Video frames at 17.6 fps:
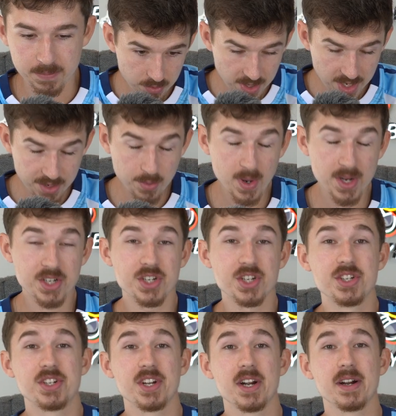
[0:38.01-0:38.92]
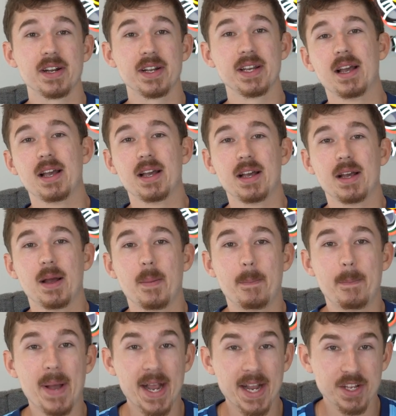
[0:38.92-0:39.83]
Great question, Jerry.
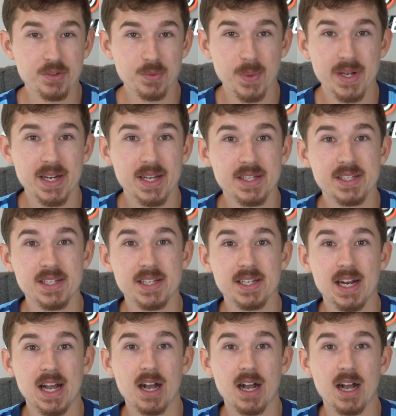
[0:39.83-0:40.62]
Back in 2019,